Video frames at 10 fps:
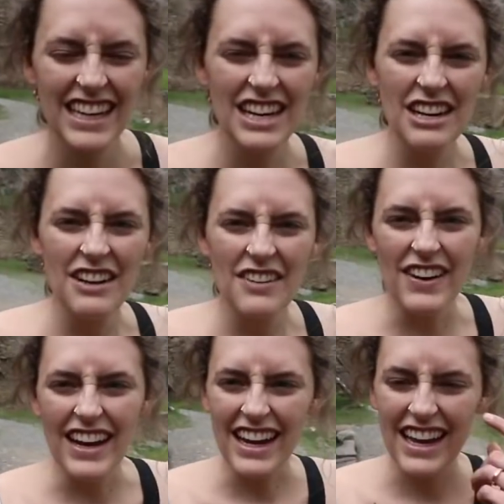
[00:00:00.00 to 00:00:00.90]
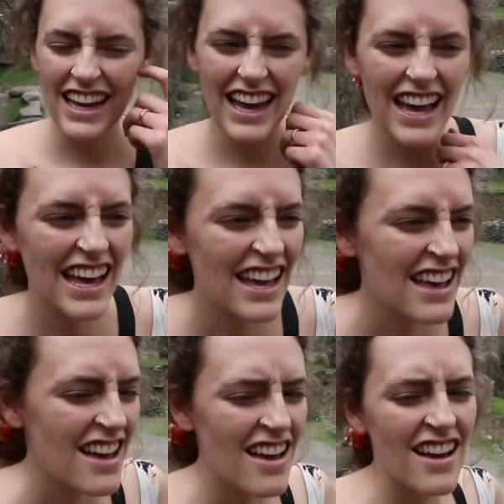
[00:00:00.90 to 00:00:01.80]
don't deserve a but breather yet. We're like
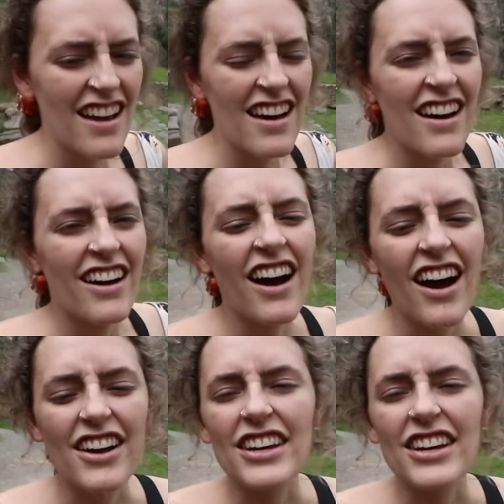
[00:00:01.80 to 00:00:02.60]
literally 30 seconds in. Are